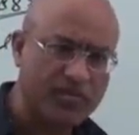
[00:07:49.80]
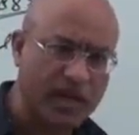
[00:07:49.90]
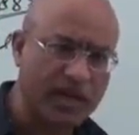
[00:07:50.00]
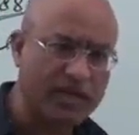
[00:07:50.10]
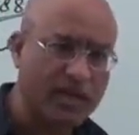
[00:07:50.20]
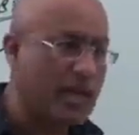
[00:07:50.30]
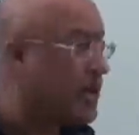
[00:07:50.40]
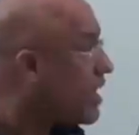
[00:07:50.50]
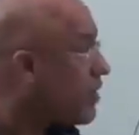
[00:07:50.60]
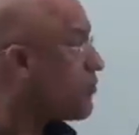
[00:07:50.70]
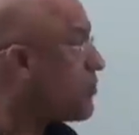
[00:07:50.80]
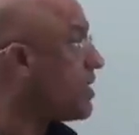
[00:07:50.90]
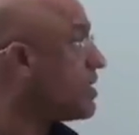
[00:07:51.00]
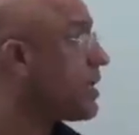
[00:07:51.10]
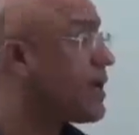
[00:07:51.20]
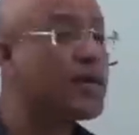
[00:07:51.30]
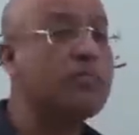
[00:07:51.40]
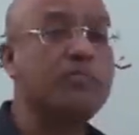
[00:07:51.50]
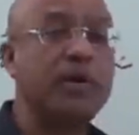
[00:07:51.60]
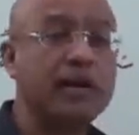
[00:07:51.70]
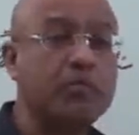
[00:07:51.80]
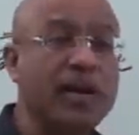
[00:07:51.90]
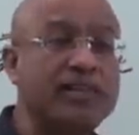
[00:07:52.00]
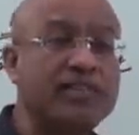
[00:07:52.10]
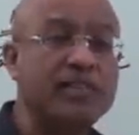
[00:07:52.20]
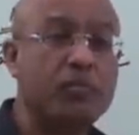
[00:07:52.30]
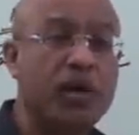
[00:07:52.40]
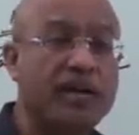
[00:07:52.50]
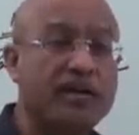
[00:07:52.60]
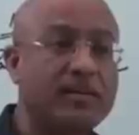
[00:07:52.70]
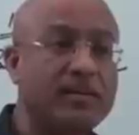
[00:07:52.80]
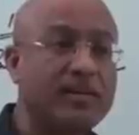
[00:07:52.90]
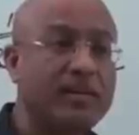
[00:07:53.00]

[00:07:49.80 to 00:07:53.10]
right? If there are metabolites in the blood